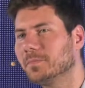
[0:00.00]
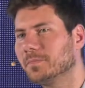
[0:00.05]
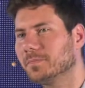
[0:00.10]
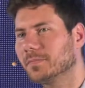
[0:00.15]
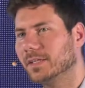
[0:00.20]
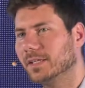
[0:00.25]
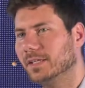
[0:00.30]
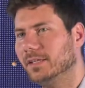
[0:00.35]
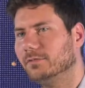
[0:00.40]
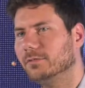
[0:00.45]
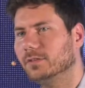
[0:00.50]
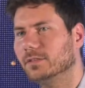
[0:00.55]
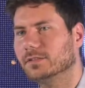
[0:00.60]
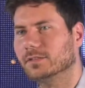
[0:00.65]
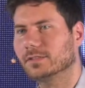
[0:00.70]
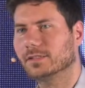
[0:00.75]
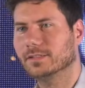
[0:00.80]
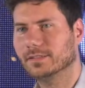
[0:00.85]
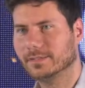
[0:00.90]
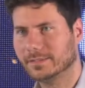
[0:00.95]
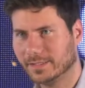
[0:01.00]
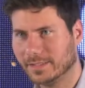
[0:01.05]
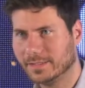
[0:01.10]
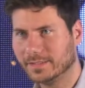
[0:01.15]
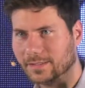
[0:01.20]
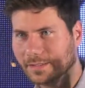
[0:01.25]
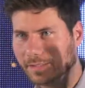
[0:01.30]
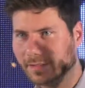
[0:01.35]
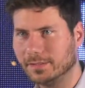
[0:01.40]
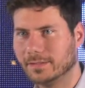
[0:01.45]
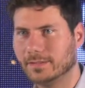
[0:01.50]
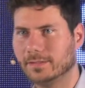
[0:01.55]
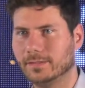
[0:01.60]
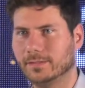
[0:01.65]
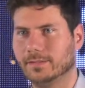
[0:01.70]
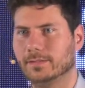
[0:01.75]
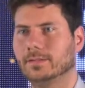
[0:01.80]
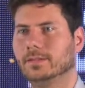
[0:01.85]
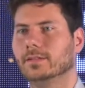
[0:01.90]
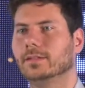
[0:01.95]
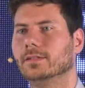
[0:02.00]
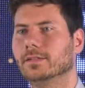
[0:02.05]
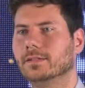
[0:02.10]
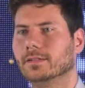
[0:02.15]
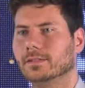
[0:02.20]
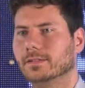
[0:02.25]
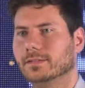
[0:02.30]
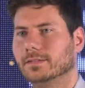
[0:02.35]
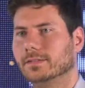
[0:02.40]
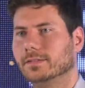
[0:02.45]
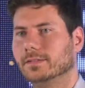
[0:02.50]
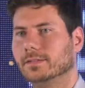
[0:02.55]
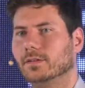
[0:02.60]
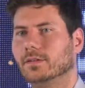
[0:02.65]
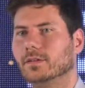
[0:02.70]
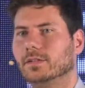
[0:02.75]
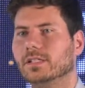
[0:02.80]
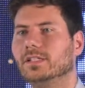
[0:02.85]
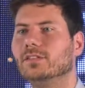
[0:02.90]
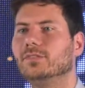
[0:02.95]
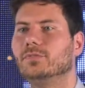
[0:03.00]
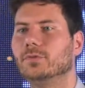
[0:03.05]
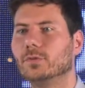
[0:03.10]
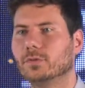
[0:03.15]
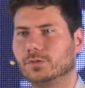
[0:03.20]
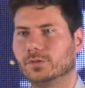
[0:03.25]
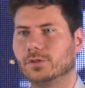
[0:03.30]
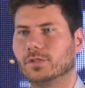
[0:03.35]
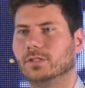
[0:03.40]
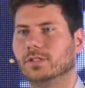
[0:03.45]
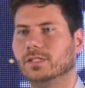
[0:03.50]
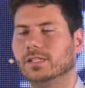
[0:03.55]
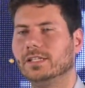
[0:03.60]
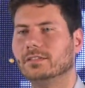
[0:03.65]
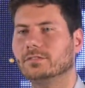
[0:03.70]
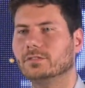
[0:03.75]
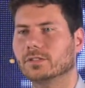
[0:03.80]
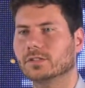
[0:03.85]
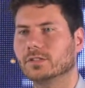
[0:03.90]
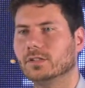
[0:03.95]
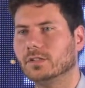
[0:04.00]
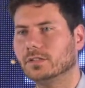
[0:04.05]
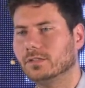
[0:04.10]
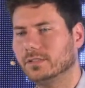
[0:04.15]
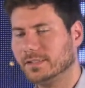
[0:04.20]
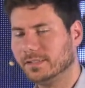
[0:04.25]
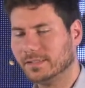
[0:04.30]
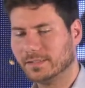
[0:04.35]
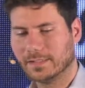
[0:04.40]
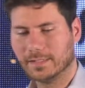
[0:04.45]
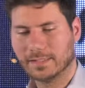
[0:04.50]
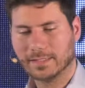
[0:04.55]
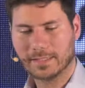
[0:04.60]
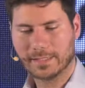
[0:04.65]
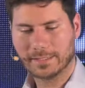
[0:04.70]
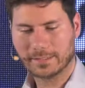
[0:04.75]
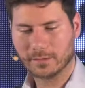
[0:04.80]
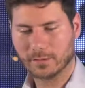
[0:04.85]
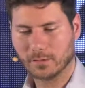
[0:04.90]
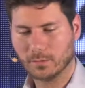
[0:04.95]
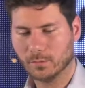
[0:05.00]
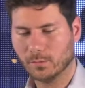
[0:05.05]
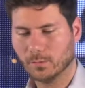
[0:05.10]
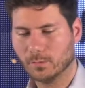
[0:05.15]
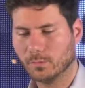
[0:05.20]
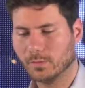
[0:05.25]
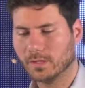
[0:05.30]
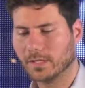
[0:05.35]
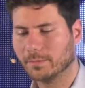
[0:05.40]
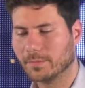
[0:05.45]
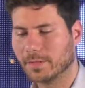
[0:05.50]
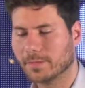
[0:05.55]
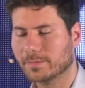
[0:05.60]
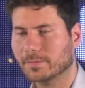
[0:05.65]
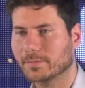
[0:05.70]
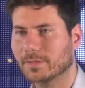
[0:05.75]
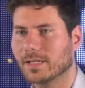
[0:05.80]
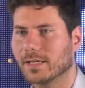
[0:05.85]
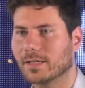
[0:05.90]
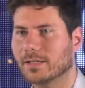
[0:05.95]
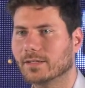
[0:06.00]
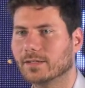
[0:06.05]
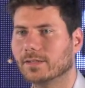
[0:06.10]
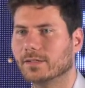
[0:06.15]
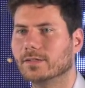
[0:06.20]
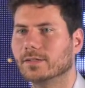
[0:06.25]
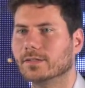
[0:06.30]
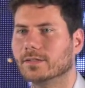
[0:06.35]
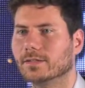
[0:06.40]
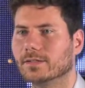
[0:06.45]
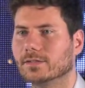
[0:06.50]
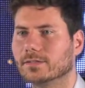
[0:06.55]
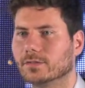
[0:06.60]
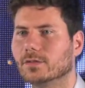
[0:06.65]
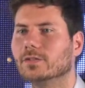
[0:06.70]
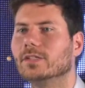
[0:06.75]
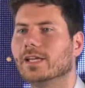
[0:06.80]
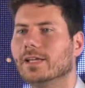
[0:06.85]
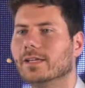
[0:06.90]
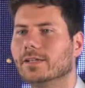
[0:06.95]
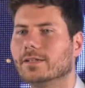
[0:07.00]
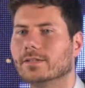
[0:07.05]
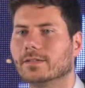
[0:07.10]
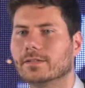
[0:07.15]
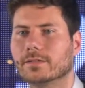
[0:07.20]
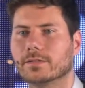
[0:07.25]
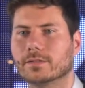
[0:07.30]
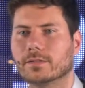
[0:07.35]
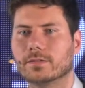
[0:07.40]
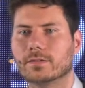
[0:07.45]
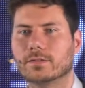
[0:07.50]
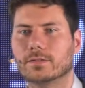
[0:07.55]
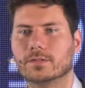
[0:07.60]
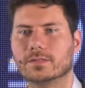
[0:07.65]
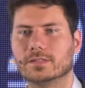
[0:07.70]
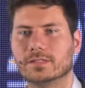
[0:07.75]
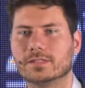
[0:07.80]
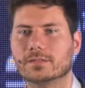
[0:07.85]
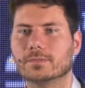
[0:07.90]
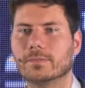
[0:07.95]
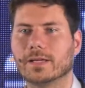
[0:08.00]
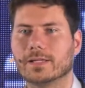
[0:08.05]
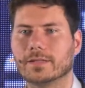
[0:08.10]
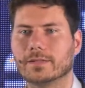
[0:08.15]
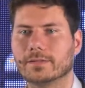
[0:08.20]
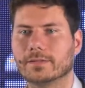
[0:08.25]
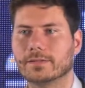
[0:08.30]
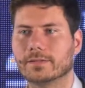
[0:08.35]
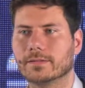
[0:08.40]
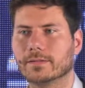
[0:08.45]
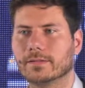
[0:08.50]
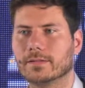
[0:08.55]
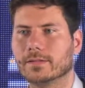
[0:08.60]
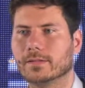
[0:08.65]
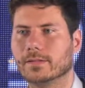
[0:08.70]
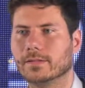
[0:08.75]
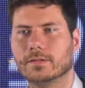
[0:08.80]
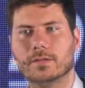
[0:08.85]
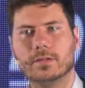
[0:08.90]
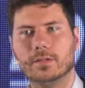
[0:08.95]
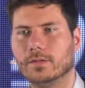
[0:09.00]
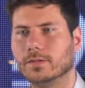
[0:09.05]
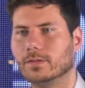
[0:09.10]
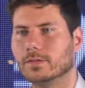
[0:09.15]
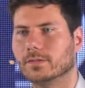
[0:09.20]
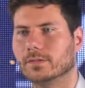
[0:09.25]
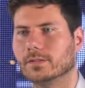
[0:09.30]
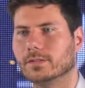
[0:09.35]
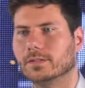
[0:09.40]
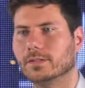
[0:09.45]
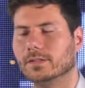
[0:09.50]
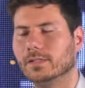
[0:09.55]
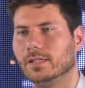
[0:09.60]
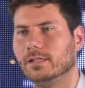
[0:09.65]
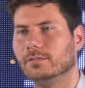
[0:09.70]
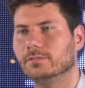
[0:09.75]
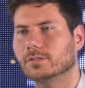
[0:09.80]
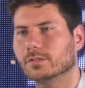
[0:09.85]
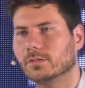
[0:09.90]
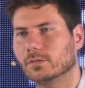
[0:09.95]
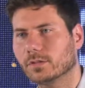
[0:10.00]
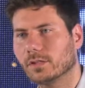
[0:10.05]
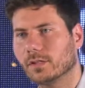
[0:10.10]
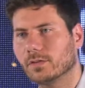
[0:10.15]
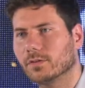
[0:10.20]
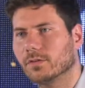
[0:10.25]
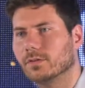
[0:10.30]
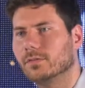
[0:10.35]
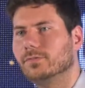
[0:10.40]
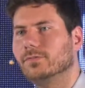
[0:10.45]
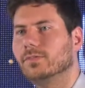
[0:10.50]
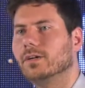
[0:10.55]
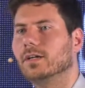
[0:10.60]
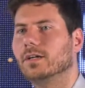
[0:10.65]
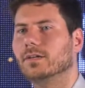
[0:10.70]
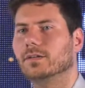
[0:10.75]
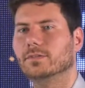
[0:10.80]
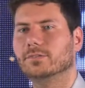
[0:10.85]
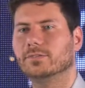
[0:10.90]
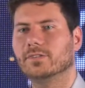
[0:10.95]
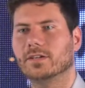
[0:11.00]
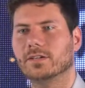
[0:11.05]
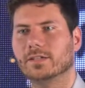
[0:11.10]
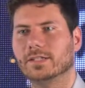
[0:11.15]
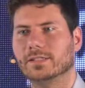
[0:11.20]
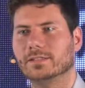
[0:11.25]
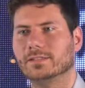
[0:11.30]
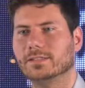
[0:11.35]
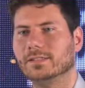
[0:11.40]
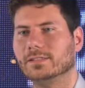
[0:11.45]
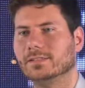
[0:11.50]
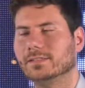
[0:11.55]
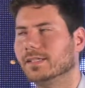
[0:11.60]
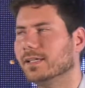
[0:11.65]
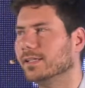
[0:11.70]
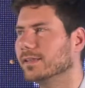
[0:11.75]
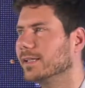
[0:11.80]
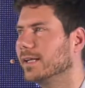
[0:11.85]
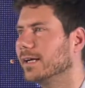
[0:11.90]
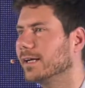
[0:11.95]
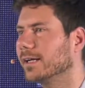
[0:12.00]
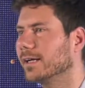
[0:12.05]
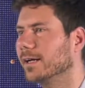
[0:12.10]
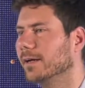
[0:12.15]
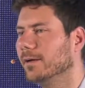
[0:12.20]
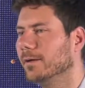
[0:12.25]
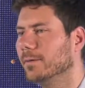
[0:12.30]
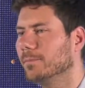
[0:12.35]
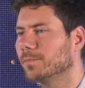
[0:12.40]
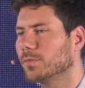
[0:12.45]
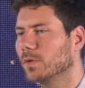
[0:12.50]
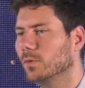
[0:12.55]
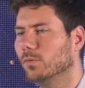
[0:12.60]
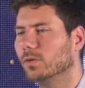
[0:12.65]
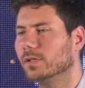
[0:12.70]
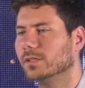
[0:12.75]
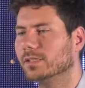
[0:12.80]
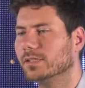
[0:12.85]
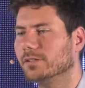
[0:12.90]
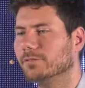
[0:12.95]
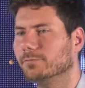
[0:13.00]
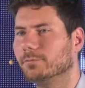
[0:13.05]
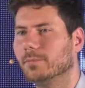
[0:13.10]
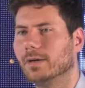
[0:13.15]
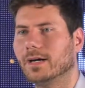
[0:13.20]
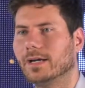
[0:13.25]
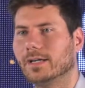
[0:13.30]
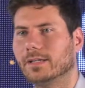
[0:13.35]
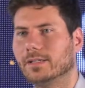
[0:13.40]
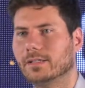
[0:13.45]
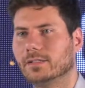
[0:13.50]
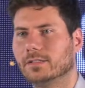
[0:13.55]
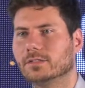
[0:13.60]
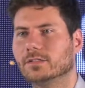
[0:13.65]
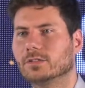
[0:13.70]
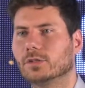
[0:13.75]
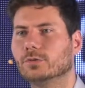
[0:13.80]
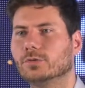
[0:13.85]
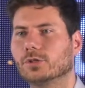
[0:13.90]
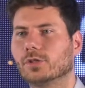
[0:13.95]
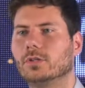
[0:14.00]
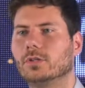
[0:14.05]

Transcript: he was thinking in future. He was not thinking like, oh, what am I gonna earn today or this month? No. He was looking on a far end. He said like, what if my social